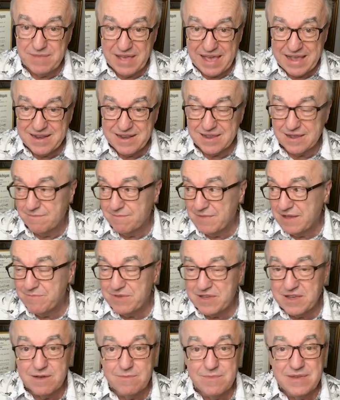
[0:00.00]
magnet. It might
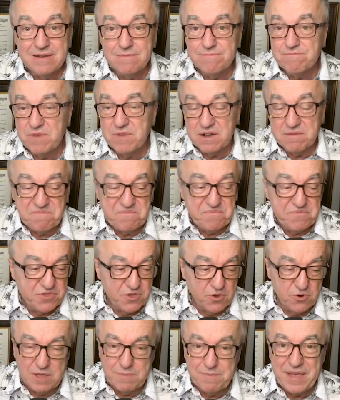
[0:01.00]
become a
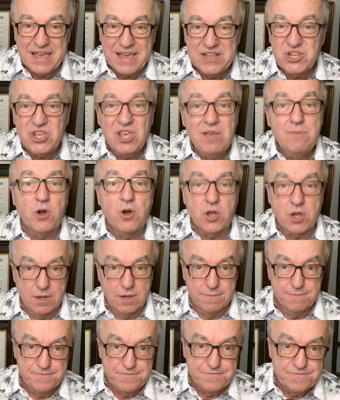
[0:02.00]
30-page ebook,
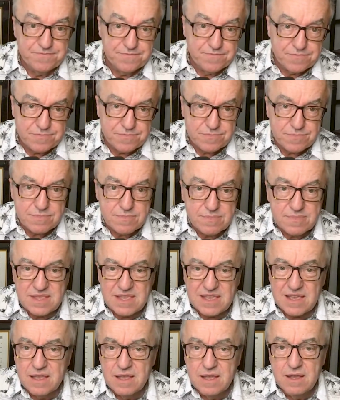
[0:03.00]

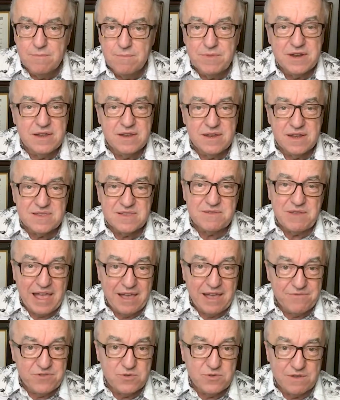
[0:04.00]
but it doesn't
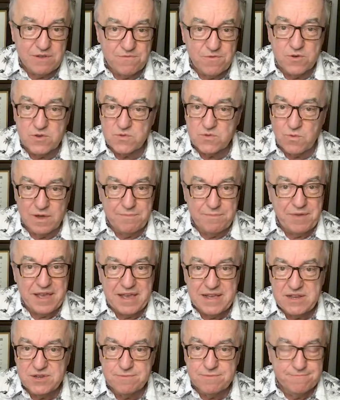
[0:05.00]
have to at first. 1
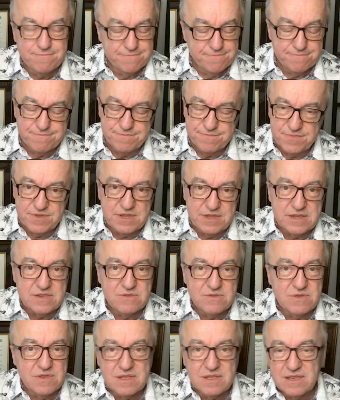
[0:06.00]
page, just
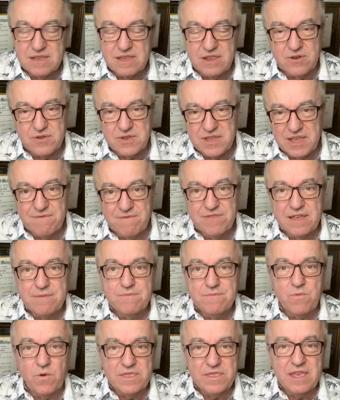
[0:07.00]
give
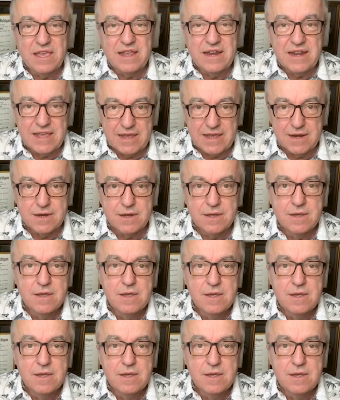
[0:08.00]
them what they need.